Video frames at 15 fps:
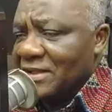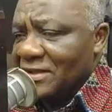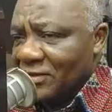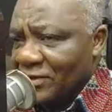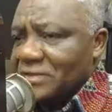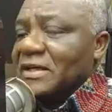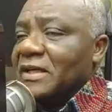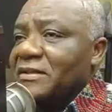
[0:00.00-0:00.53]

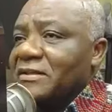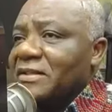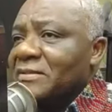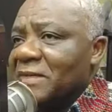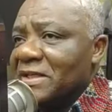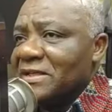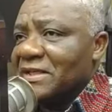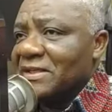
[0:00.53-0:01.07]
Austerity
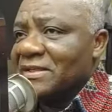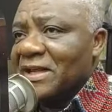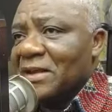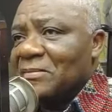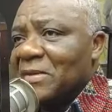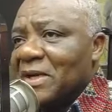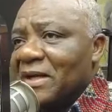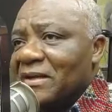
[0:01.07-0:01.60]
measures
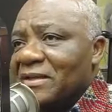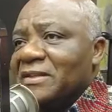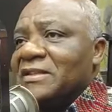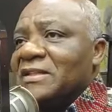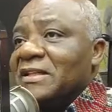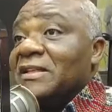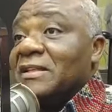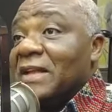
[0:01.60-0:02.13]
number. In
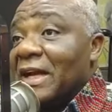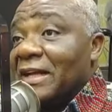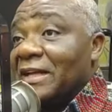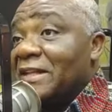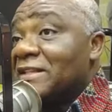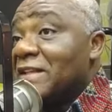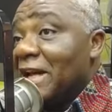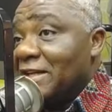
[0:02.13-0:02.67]
the union, I
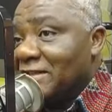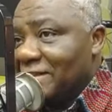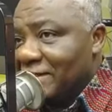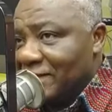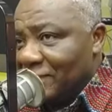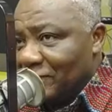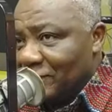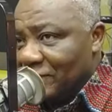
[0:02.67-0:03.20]
entitle
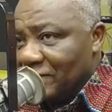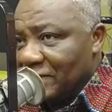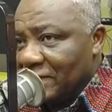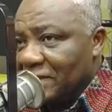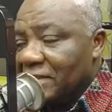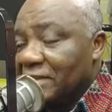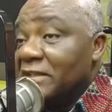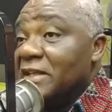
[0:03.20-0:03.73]
you.
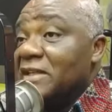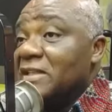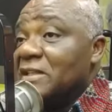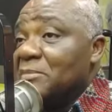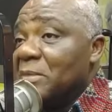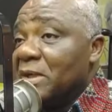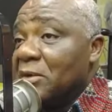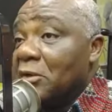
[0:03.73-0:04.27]
You ain't
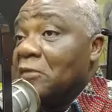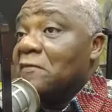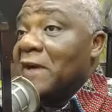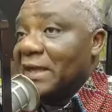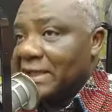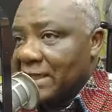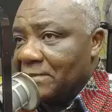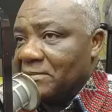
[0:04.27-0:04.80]
me
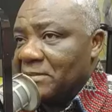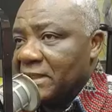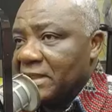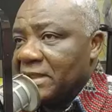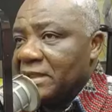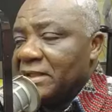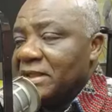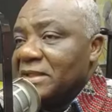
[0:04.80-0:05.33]
overcome.
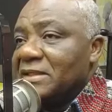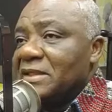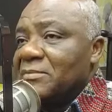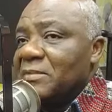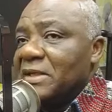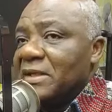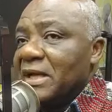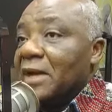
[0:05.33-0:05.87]
Yinti
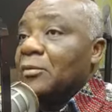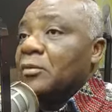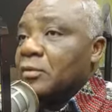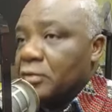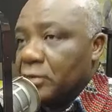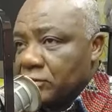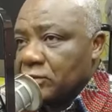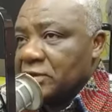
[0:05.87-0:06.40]
mi em
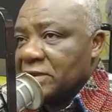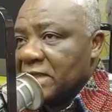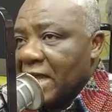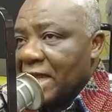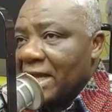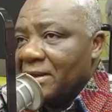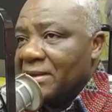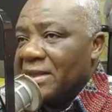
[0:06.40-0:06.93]
crosso
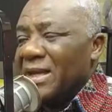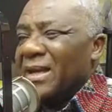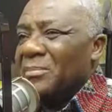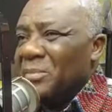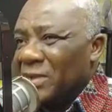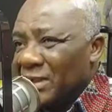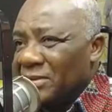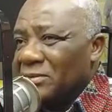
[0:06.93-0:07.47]
sa
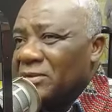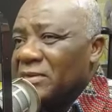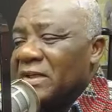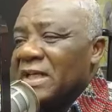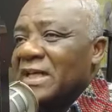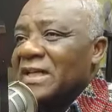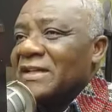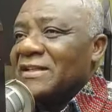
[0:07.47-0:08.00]
ebre no
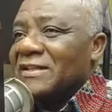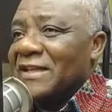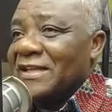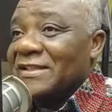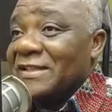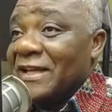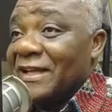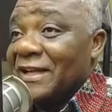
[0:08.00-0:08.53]
na
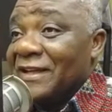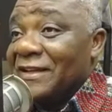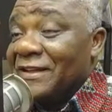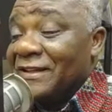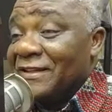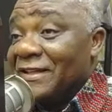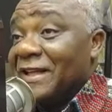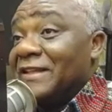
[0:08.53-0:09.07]
se
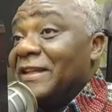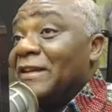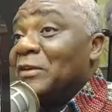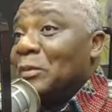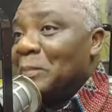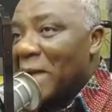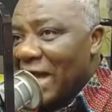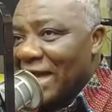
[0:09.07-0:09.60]
dede no
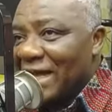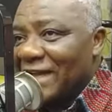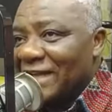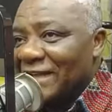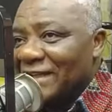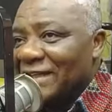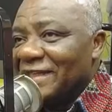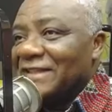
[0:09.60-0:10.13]
ba
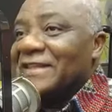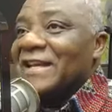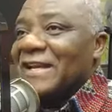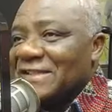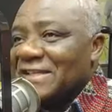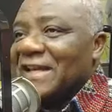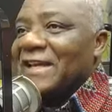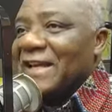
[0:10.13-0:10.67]
ni
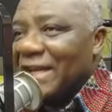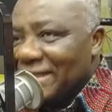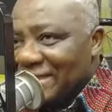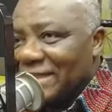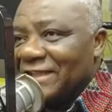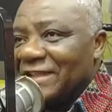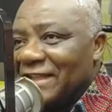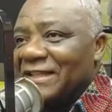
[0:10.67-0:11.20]
asan
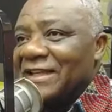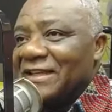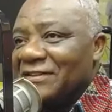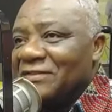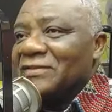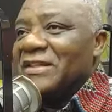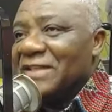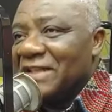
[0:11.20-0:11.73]
ache dede
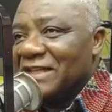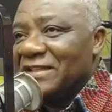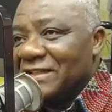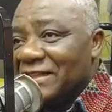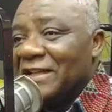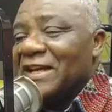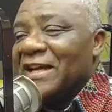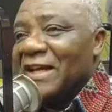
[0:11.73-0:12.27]
no ni
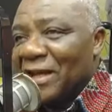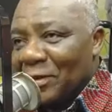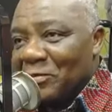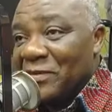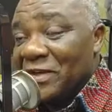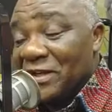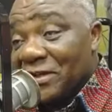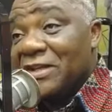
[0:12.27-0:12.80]
edi
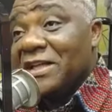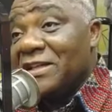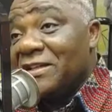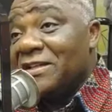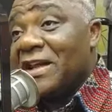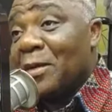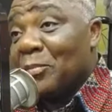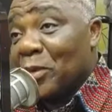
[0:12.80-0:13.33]
emre
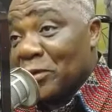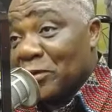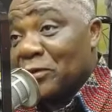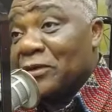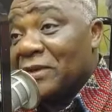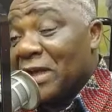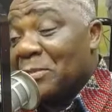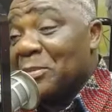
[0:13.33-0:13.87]
ni
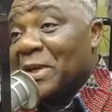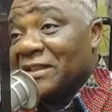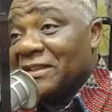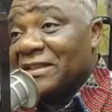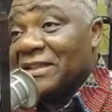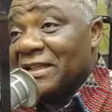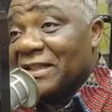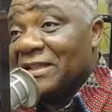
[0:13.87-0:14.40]
abonwono na bana
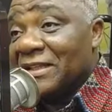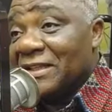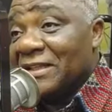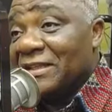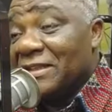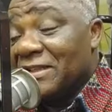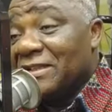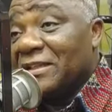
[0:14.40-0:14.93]
de
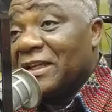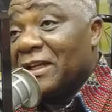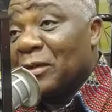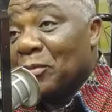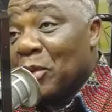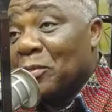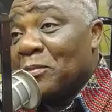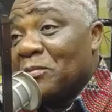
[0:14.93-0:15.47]
ye nyina ye
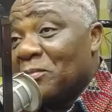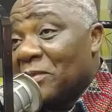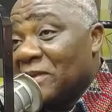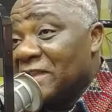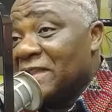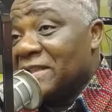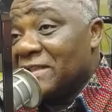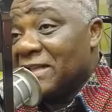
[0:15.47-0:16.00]
mo
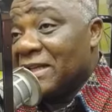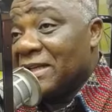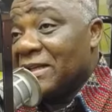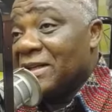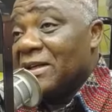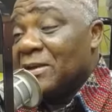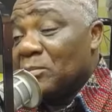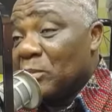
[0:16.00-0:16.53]
modin se
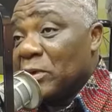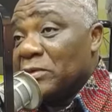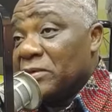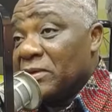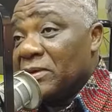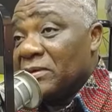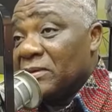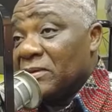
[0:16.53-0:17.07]

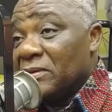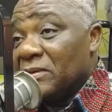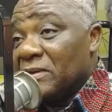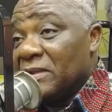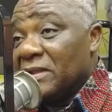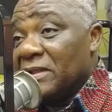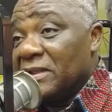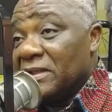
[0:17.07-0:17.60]
bonwono no
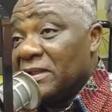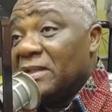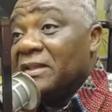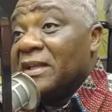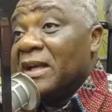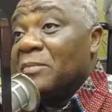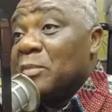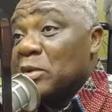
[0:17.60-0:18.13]
ye
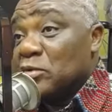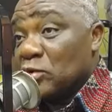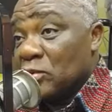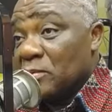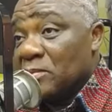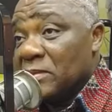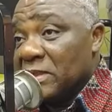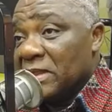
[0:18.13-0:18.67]
nyina e beso
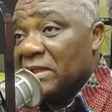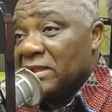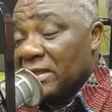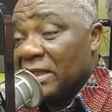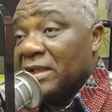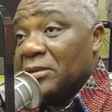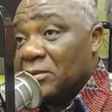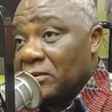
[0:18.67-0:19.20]
na
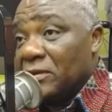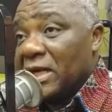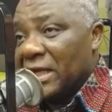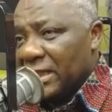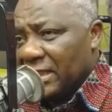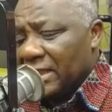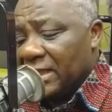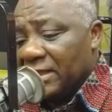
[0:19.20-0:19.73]
ye ho
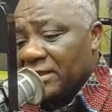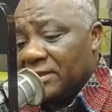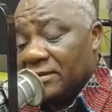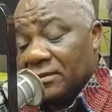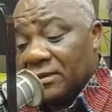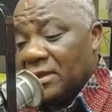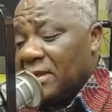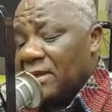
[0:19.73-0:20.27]
ahenhan
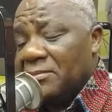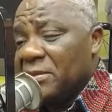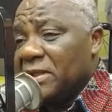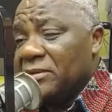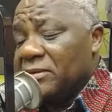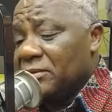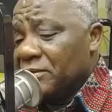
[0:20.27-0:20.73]
me no